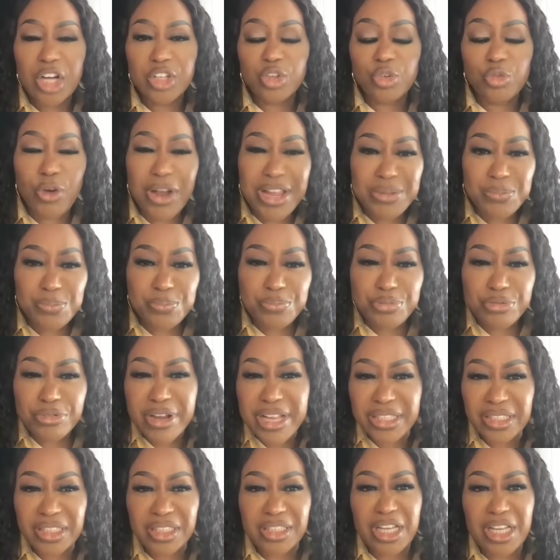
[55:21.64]
Great
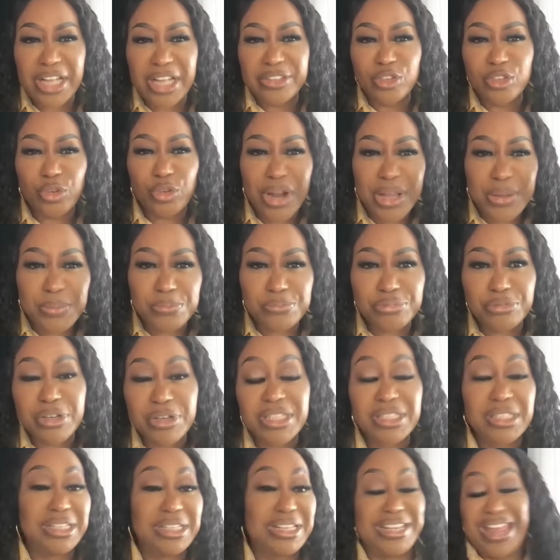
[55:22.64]
Britain. And Great
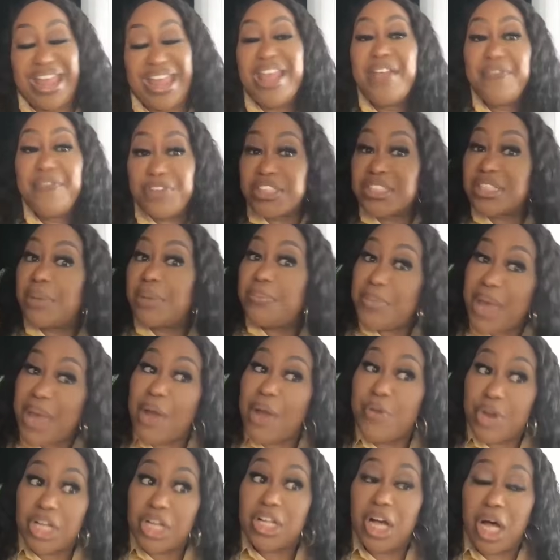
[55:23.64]
Britain gave us
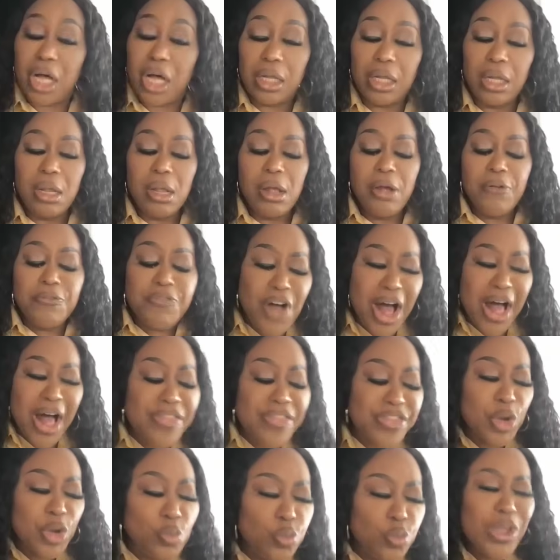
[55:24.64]
America.
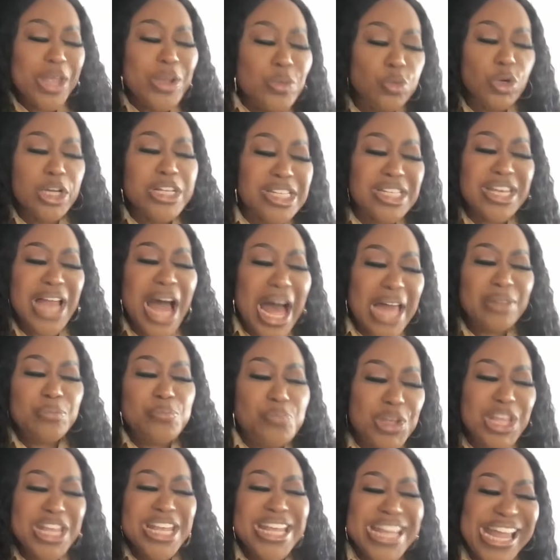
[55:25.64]
Father, we would
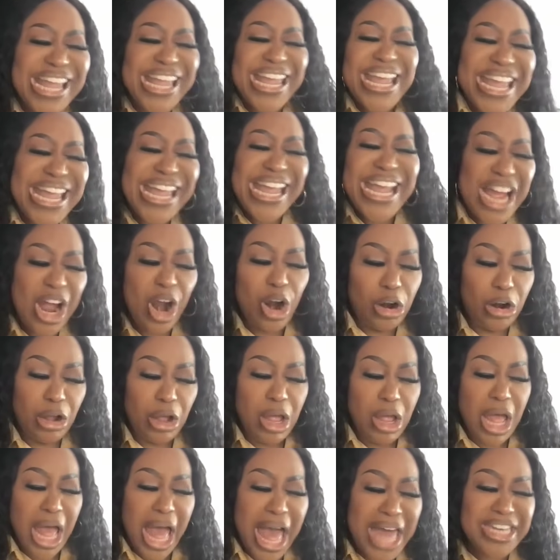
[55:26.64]
not be here
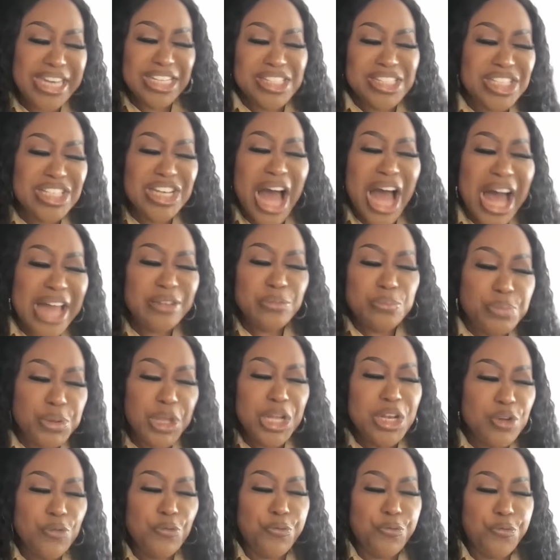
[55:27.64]
had it not
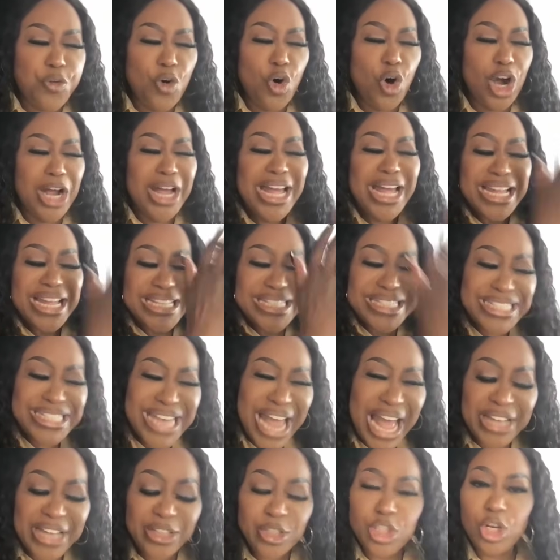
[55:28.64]
been for
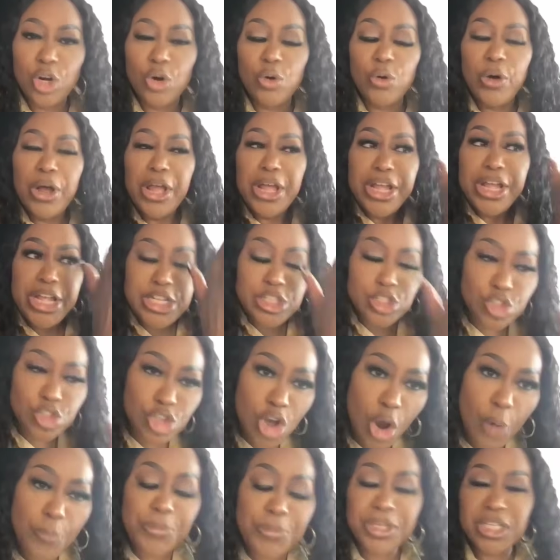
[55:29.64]
Daniel
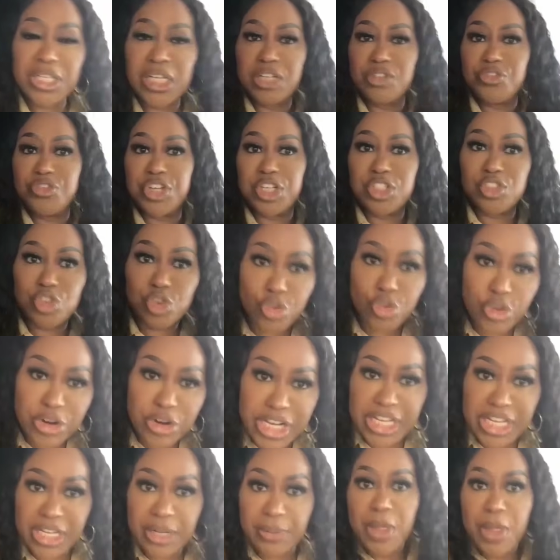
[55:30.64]
interpreting the
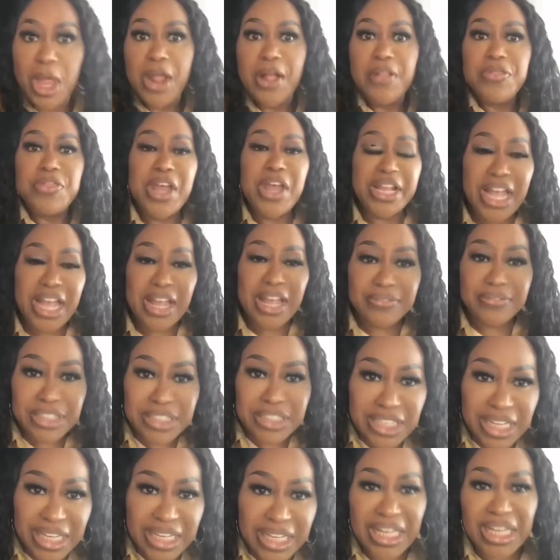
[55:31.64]
dream. They gave
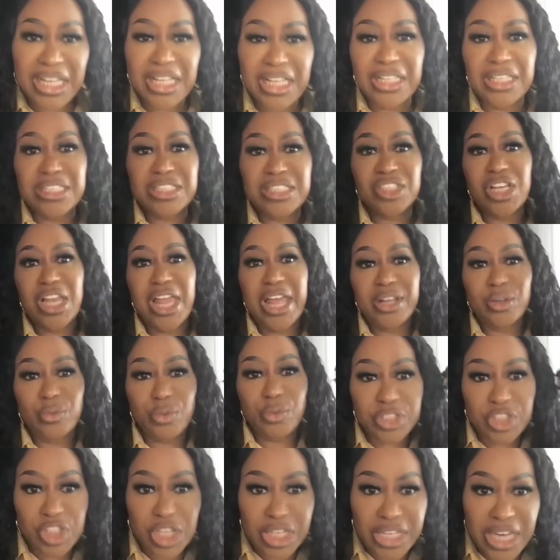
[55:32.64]
us the English
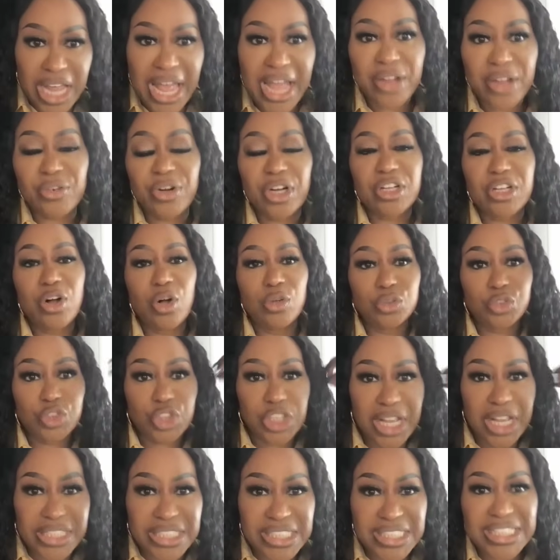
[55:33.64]
language and
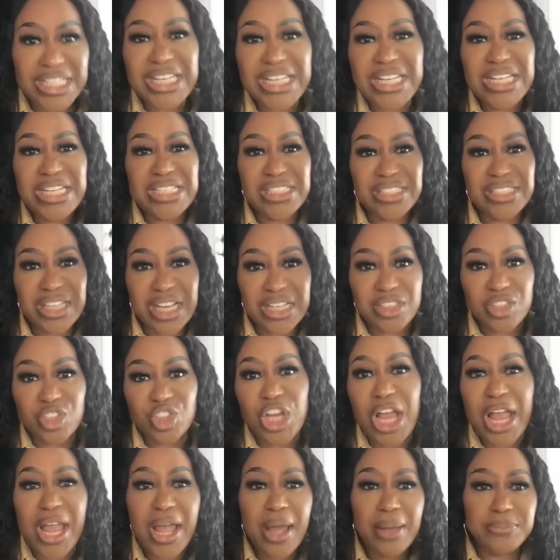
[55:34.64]
agriculture and teas and
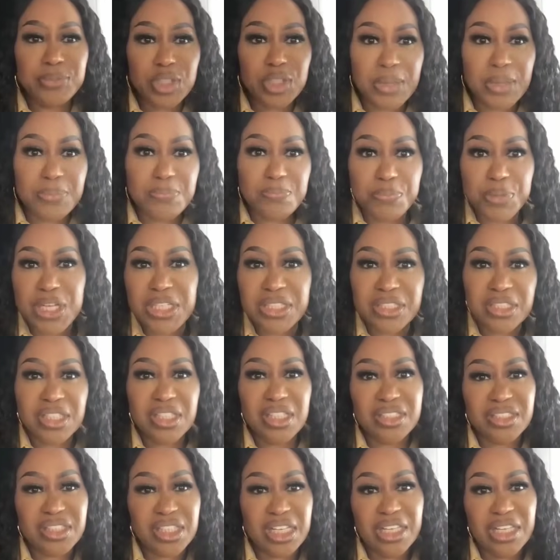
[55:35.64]
jams and
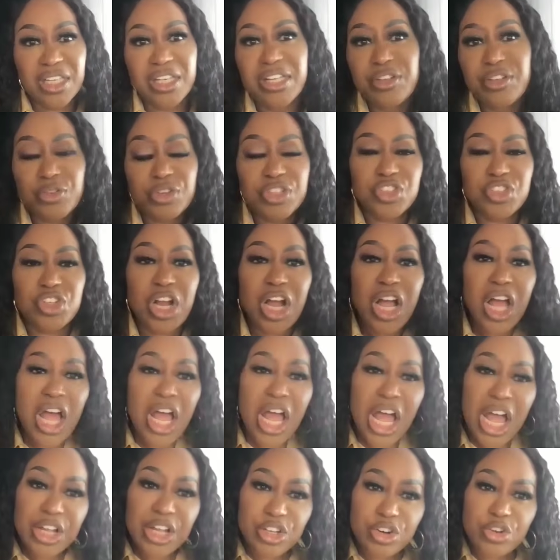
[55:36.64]
biscuits and literature
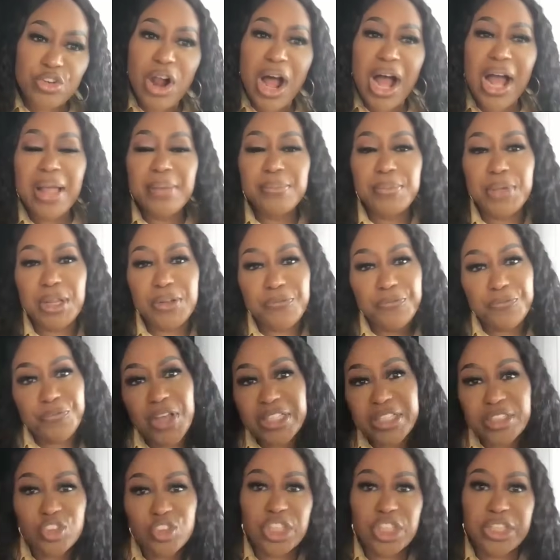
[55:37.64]
and crime and
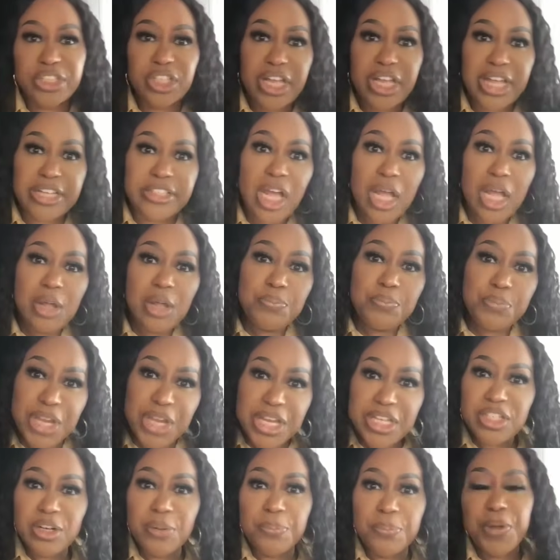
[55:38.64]
fiction and
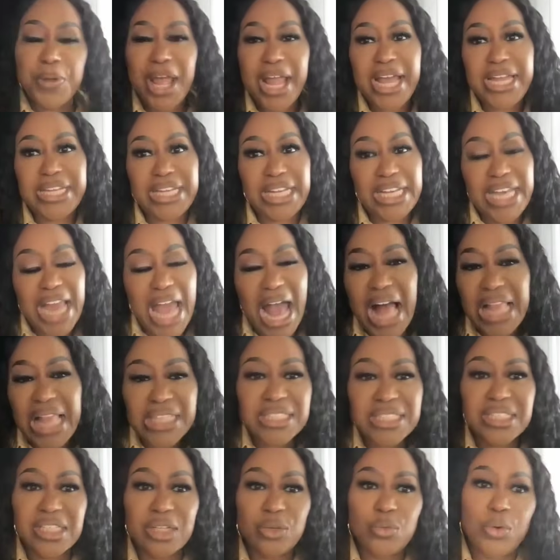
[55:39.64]
Peter Pan and
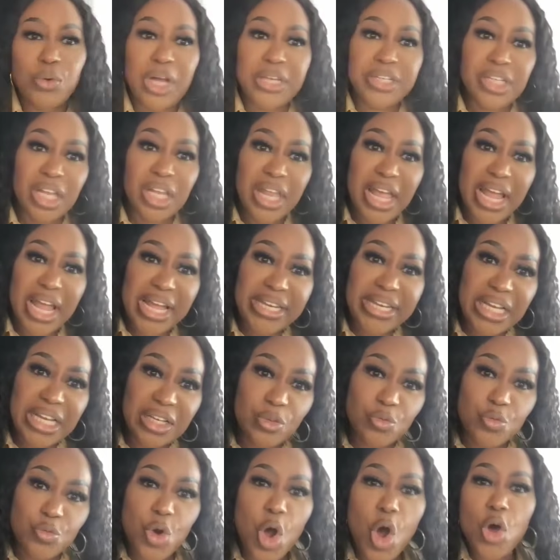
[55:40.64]
Alice in Wonderland
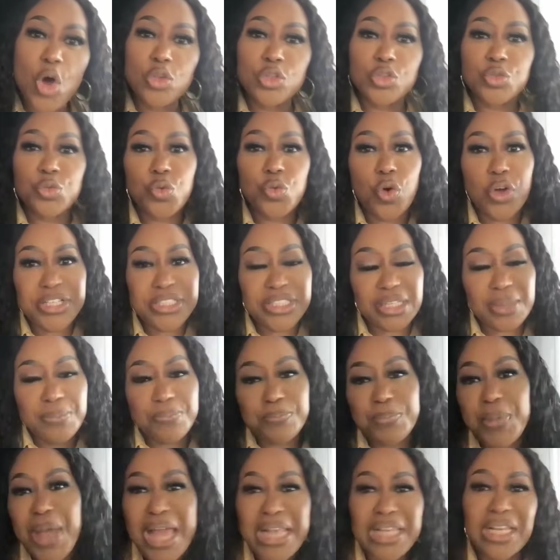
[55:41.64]
and Rolls Royce
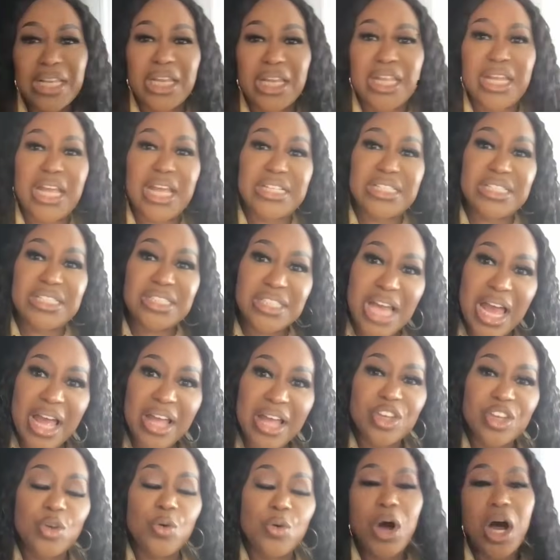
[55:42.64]
and Bentley and
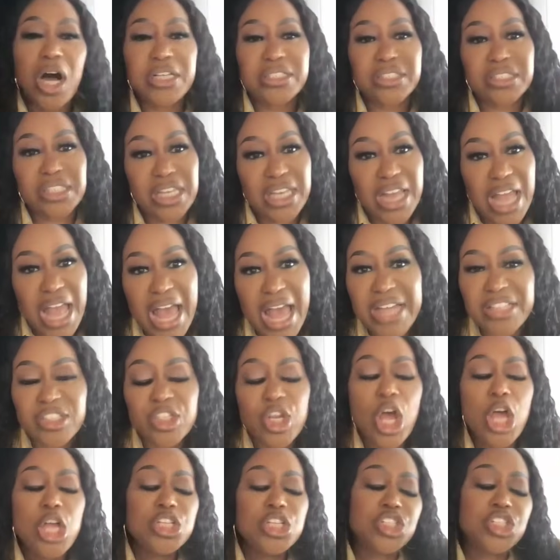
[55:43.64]
Jaguars and
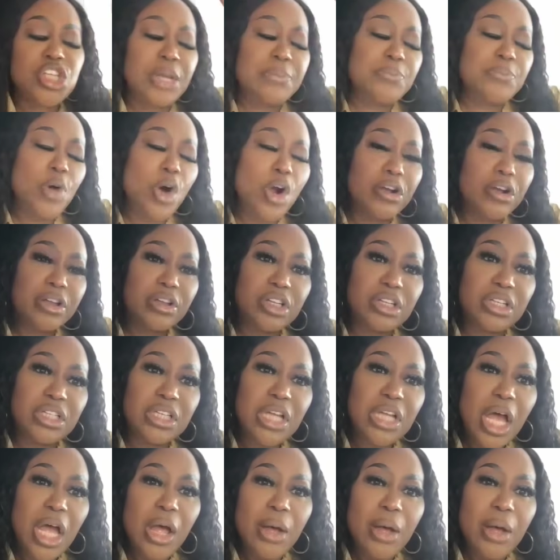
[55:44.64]
Aston Martin